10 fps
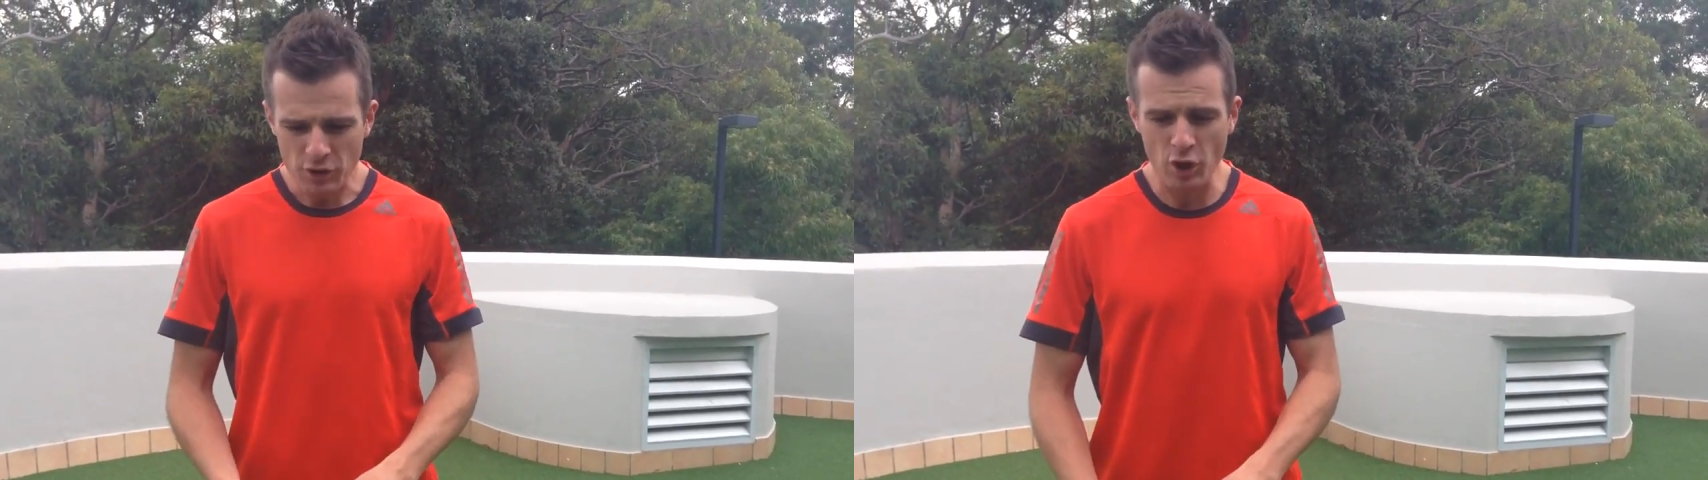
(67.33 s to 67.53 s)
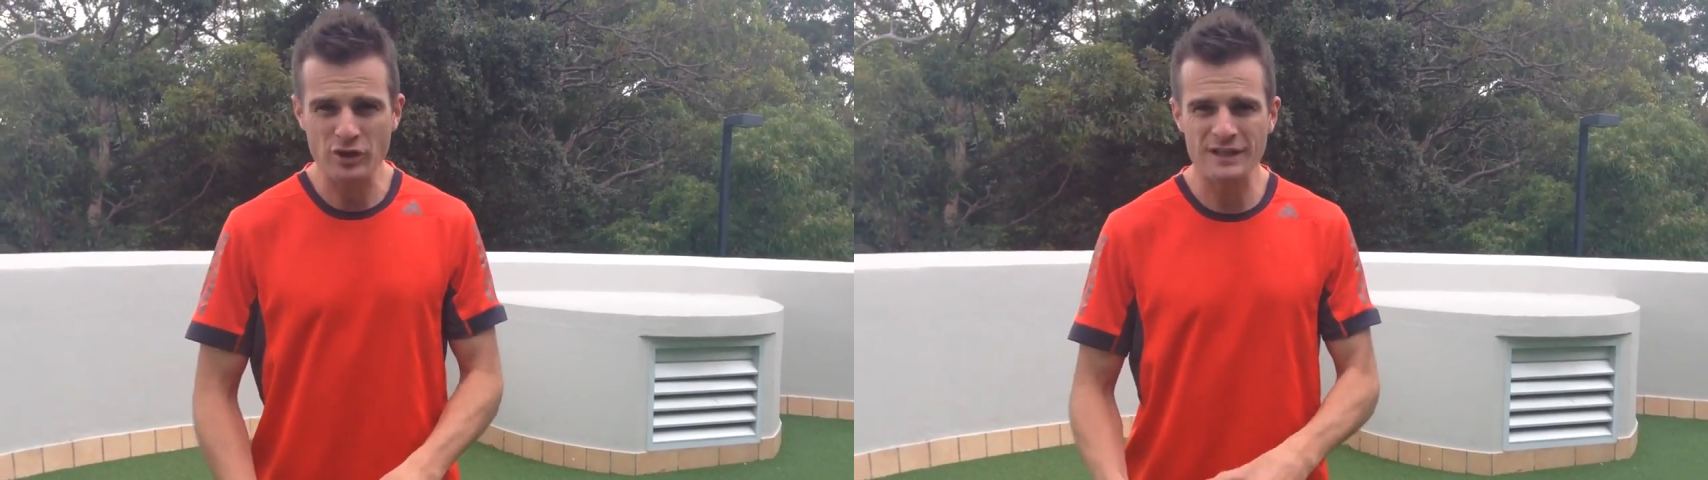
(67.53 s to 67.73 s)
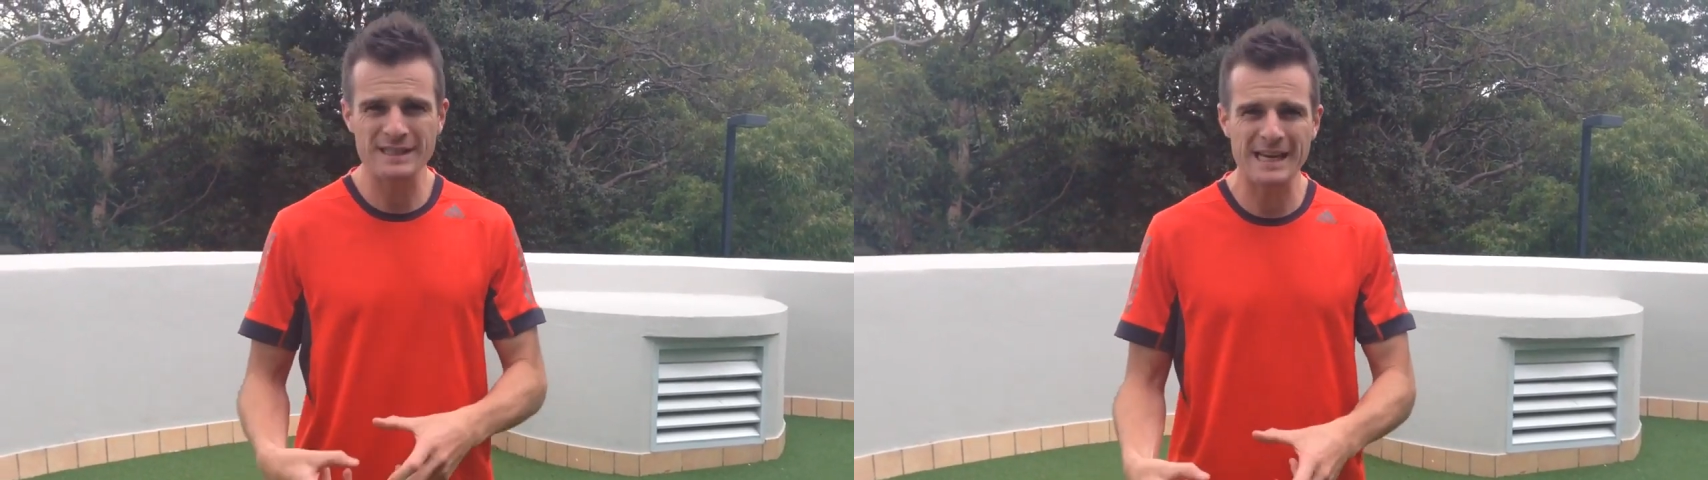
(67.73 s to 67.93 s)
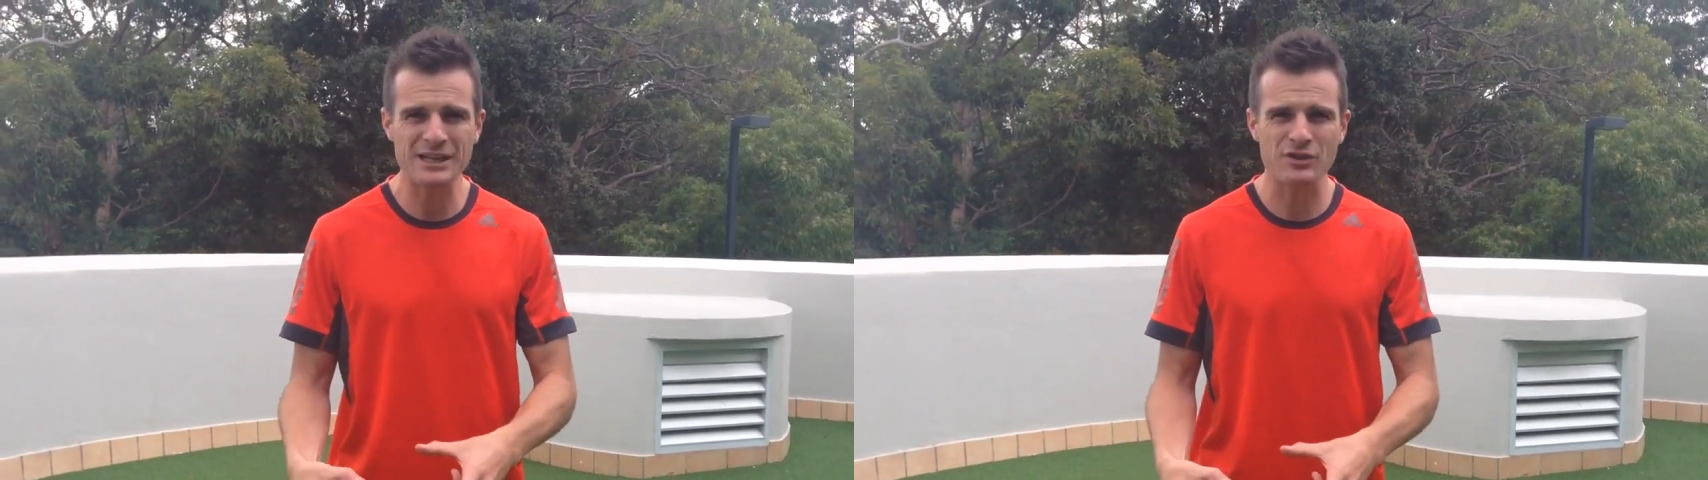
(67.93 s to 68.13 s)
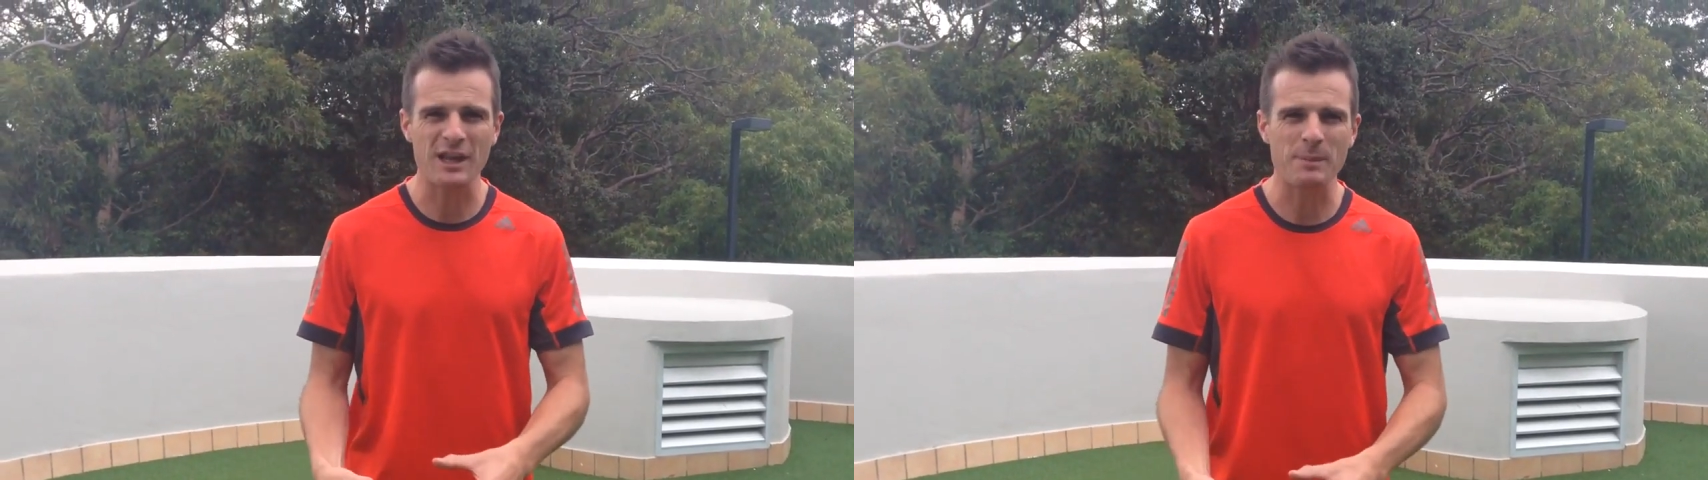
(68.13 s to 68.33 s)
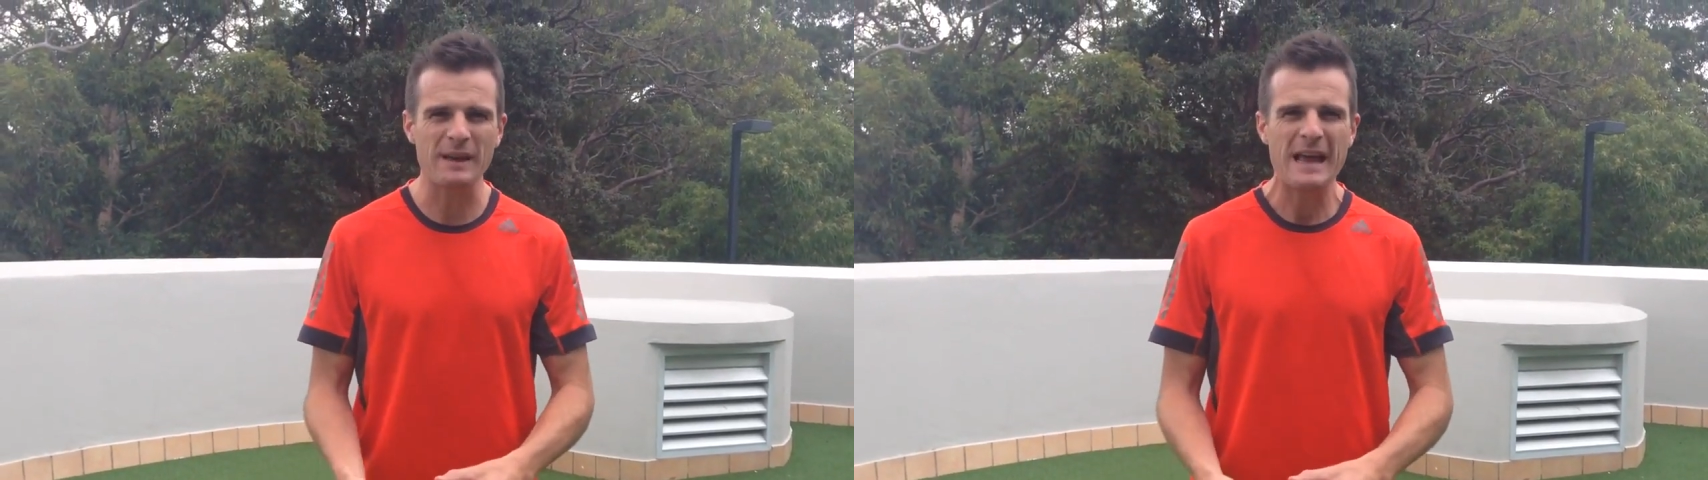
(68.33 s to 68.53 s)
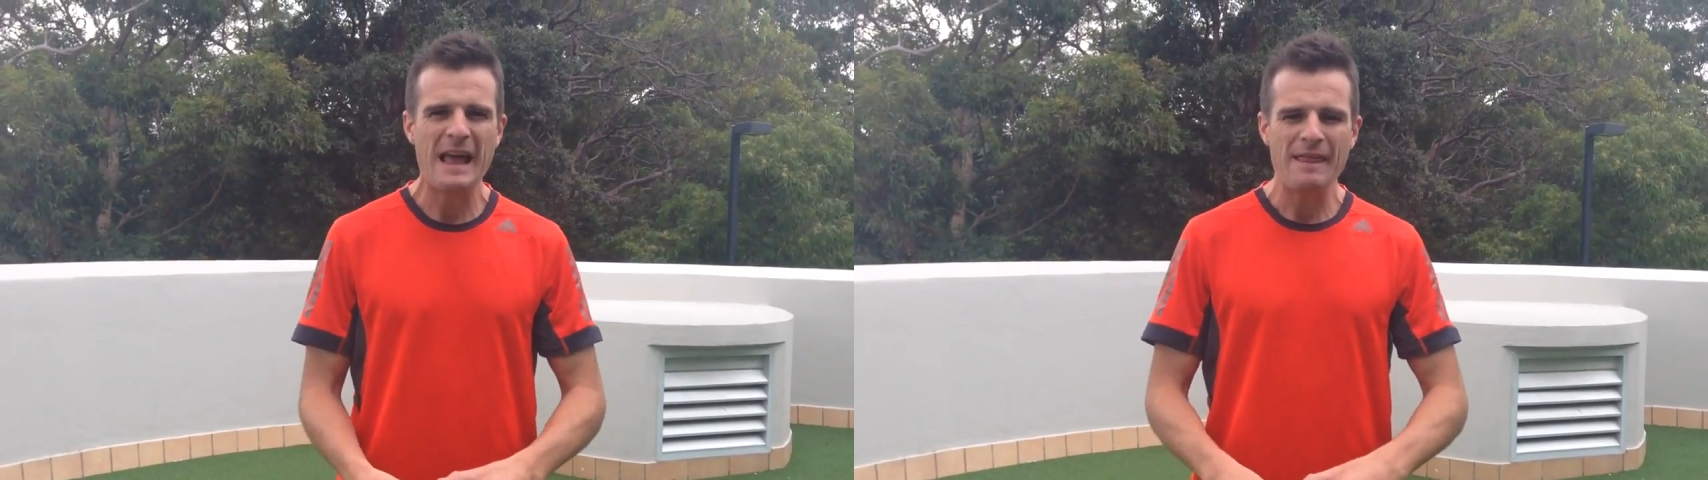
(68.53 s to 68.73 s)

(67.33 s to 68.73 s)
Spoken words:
not just knee strength, but